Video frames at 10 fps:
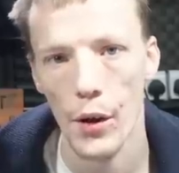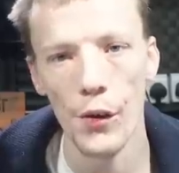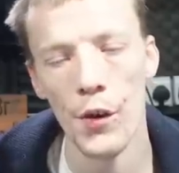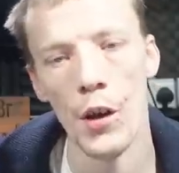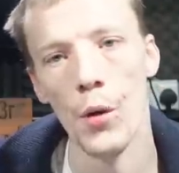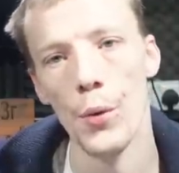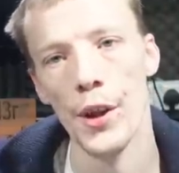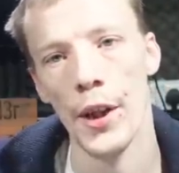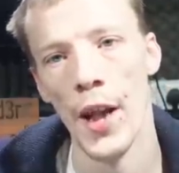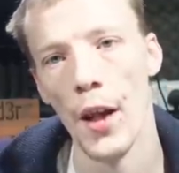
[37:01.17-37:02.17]
So
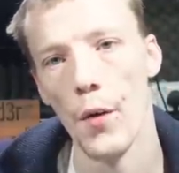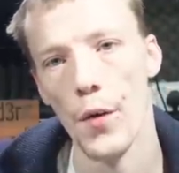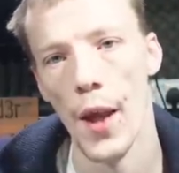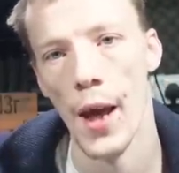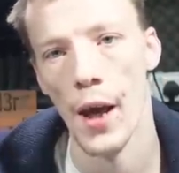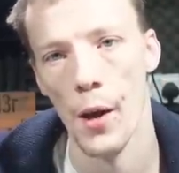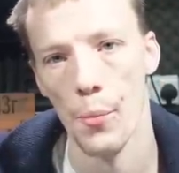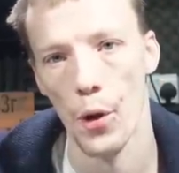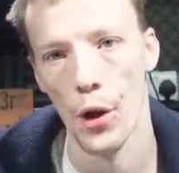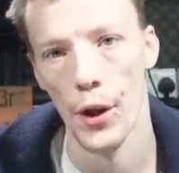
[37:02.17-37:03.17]
you can head over there and
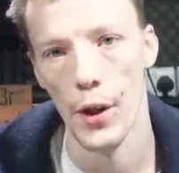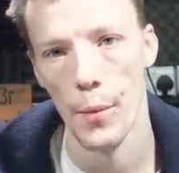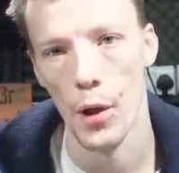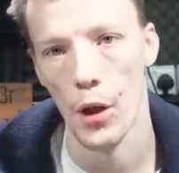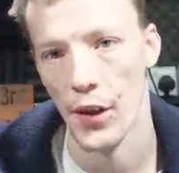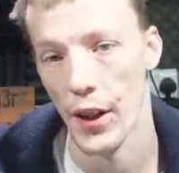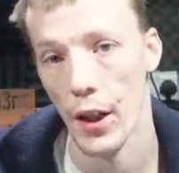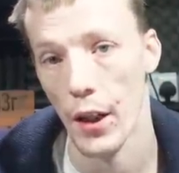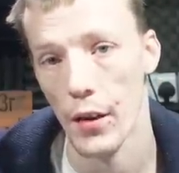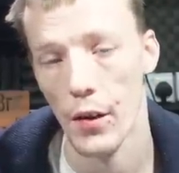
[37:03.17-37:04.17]
buy the parts that you
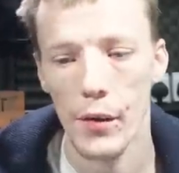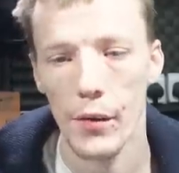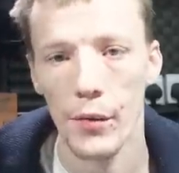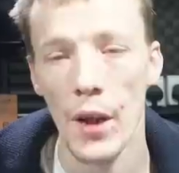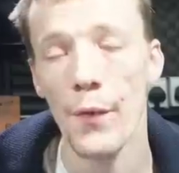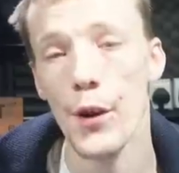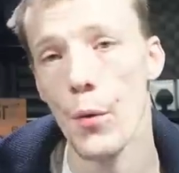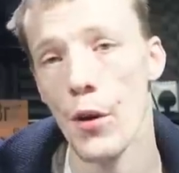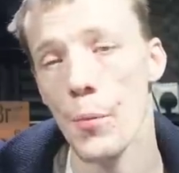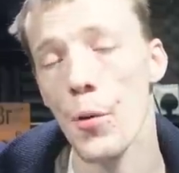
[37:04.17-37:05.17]
need. If you do
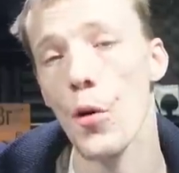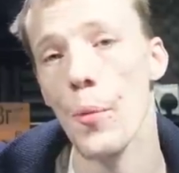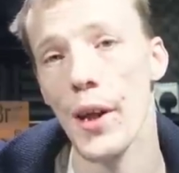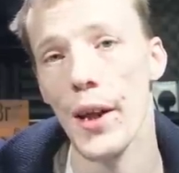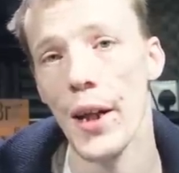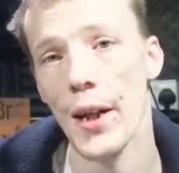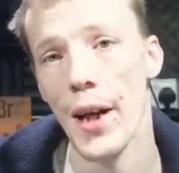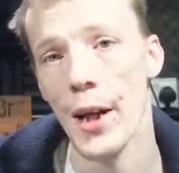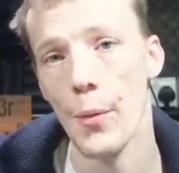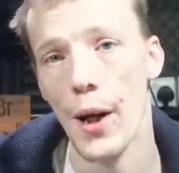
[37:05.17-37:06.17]
want to support me in
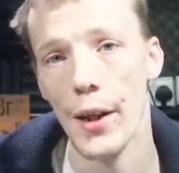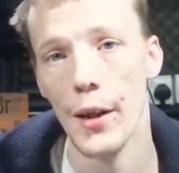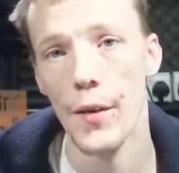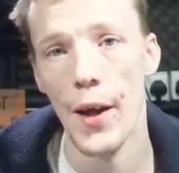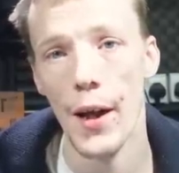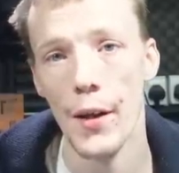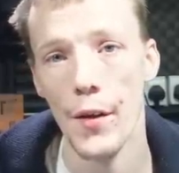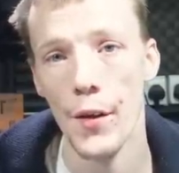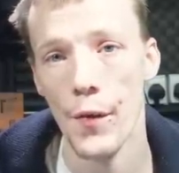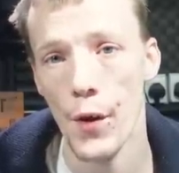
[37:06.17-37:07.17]
any way, then
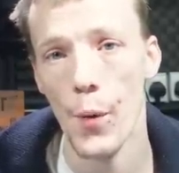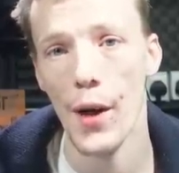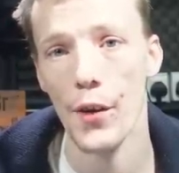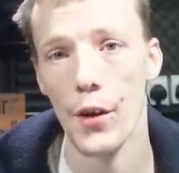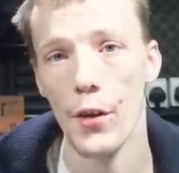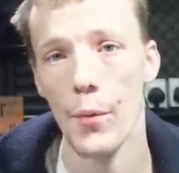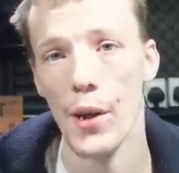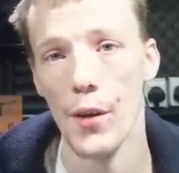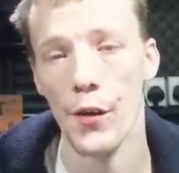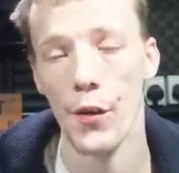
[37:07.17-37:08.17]
there's a few ways you can do
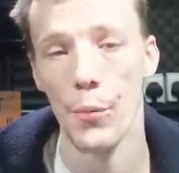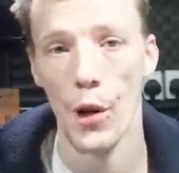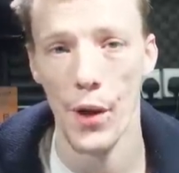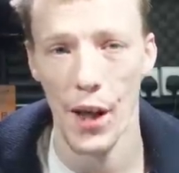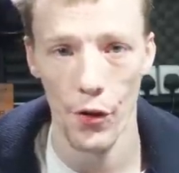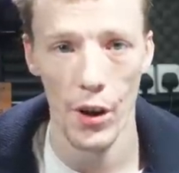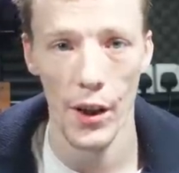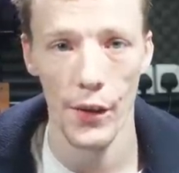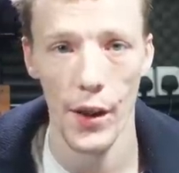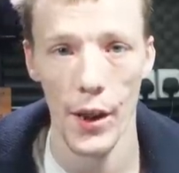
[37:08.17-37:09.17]
it. There's some donation
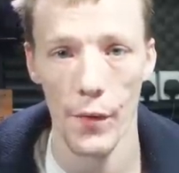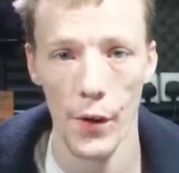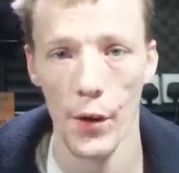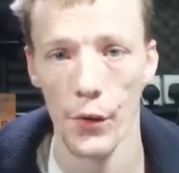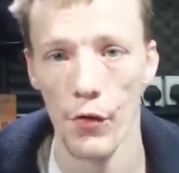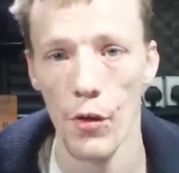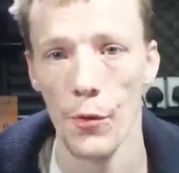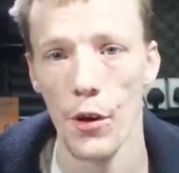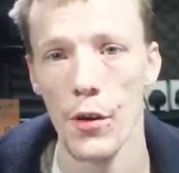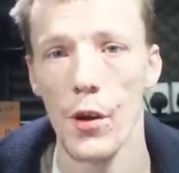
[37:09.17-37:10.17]
links in the video
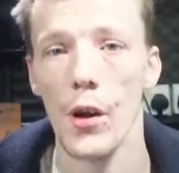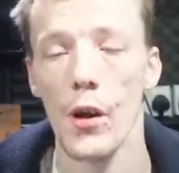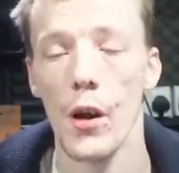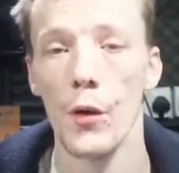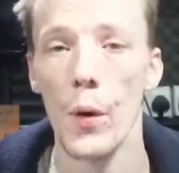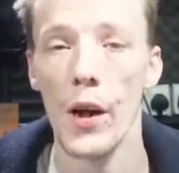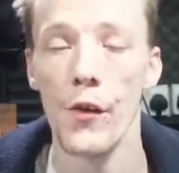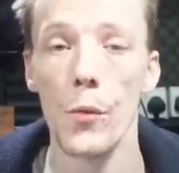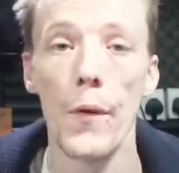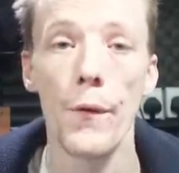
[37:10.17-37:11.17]
description, as well as
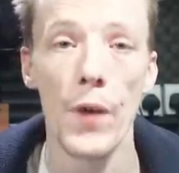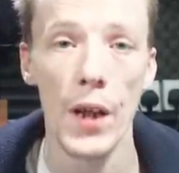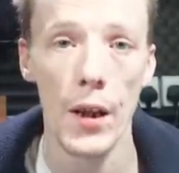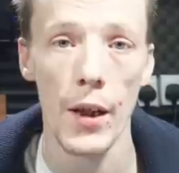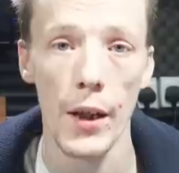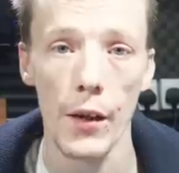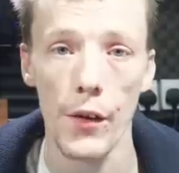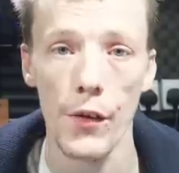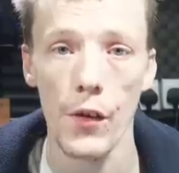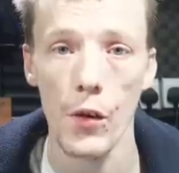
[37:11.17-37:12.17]
some affiliate links
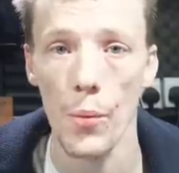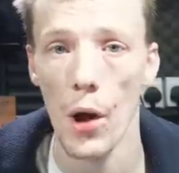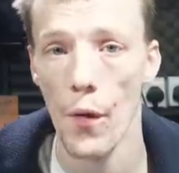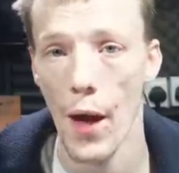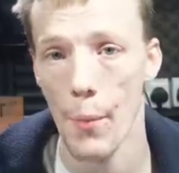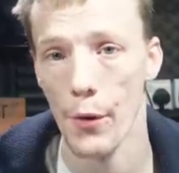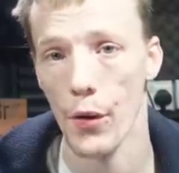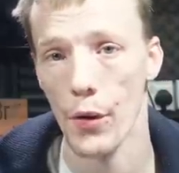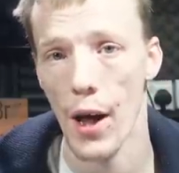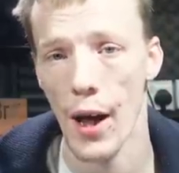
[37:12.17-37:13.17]
to both
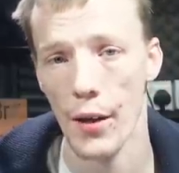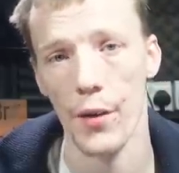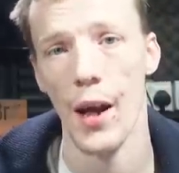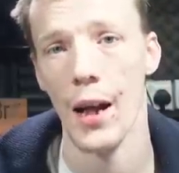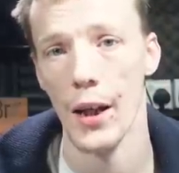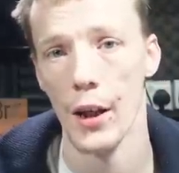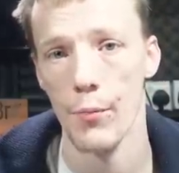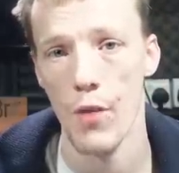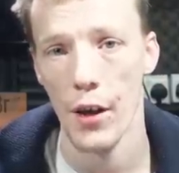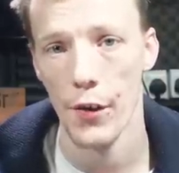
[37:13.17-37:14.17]
Amazon and
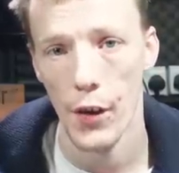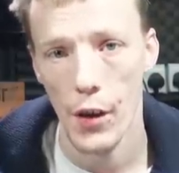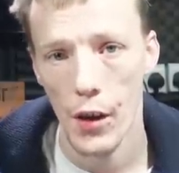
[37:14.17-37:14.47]
AliExpress.